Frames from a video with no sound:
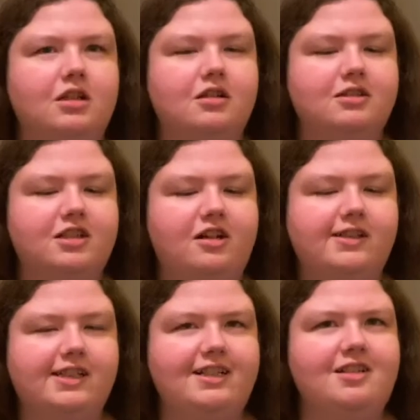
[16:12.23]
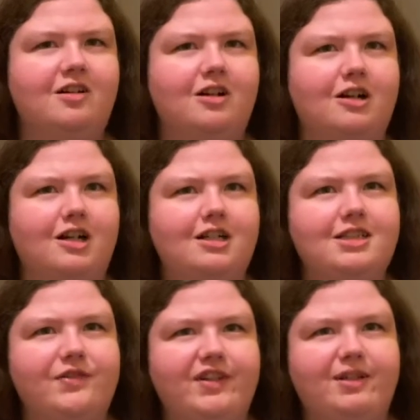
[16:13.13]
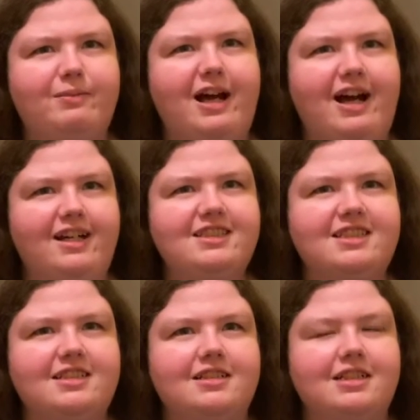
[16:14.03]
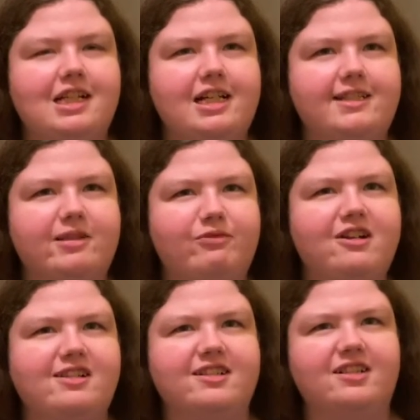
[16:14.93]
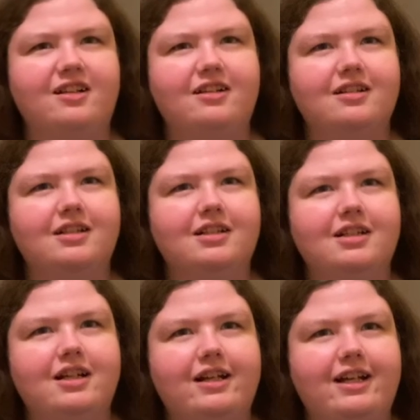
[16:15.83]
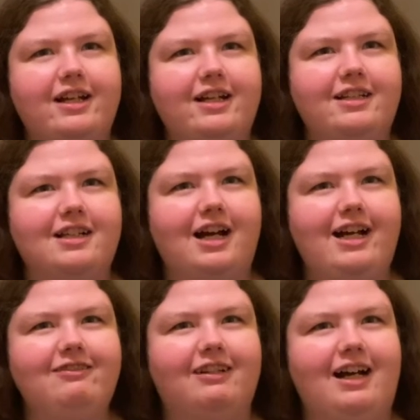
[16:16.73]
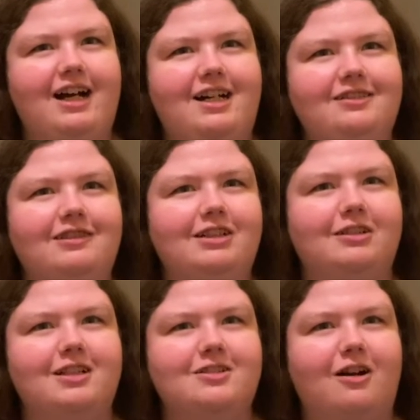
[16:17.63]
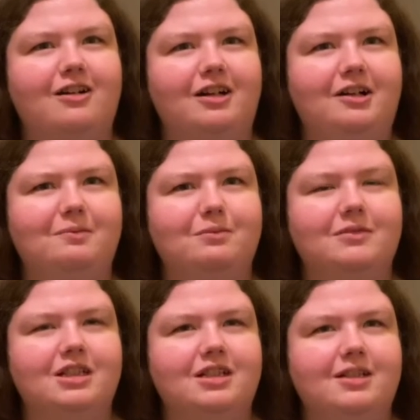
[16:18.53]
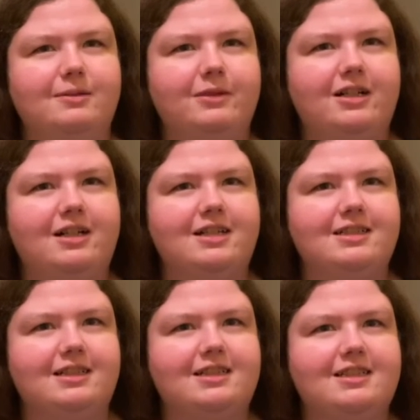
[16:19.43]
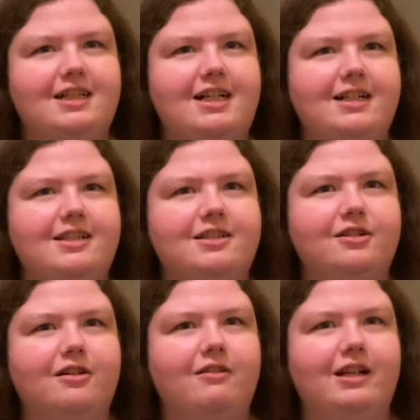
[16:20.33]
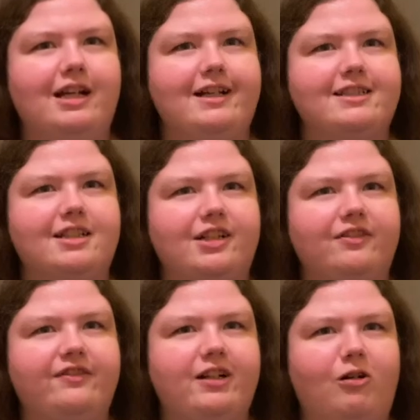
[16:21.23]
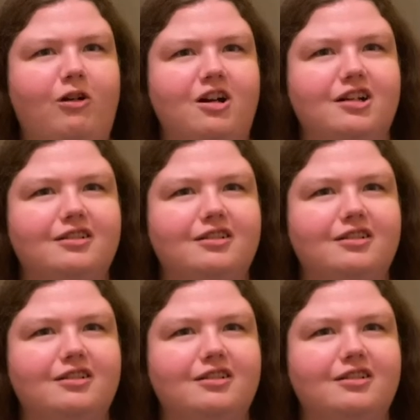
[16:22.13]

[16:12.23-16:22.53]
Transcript: So the next card, that we did pass, is the present. And I laughed when I looked this card up because it said it's known as the defeat card.